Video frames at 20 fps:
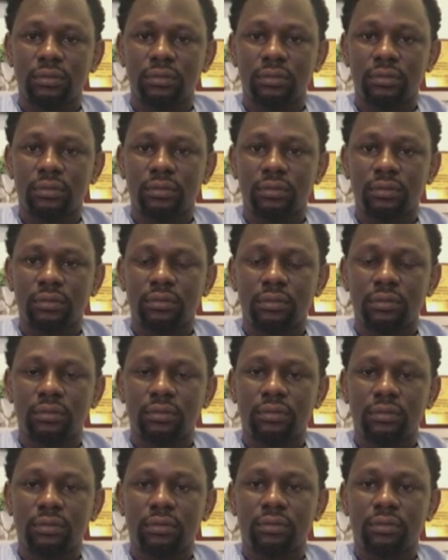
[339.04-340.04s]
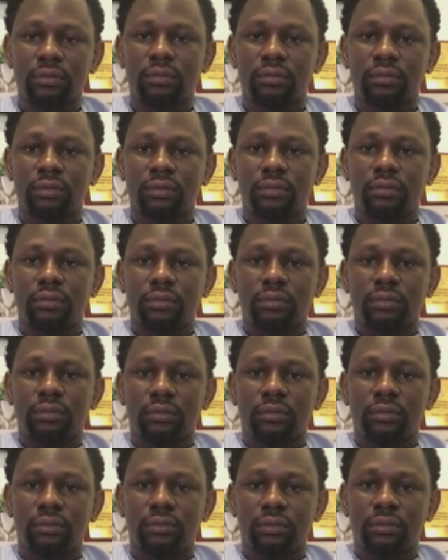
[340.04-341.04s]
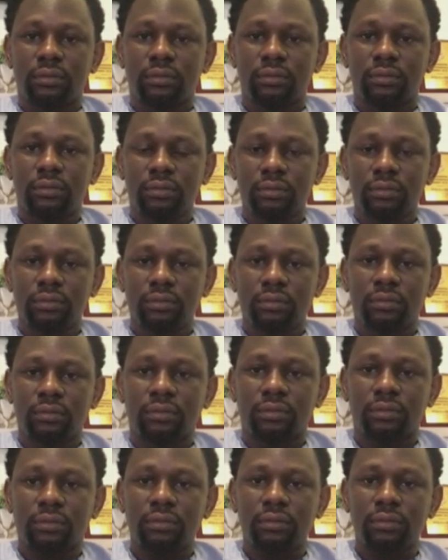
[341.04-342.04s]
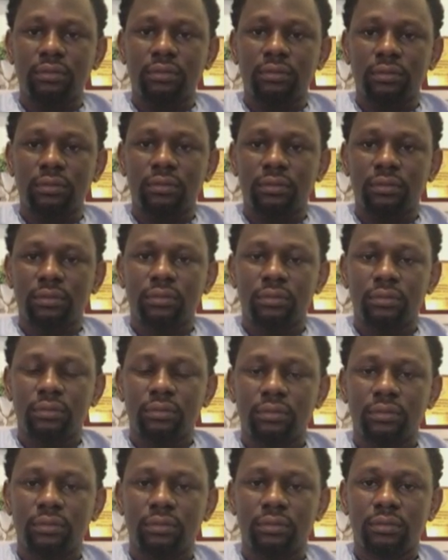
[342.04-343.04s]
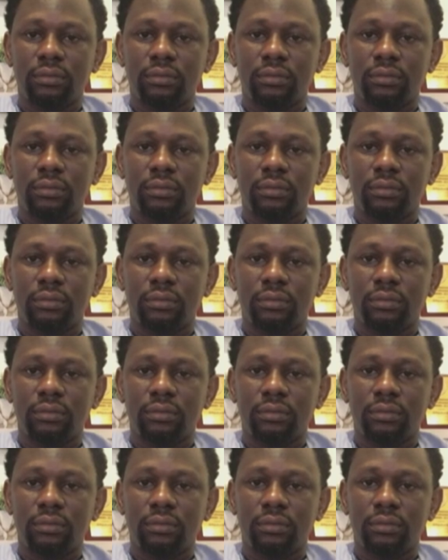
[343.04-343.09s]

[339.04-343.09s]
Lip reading: No words are spoken by the person on screen.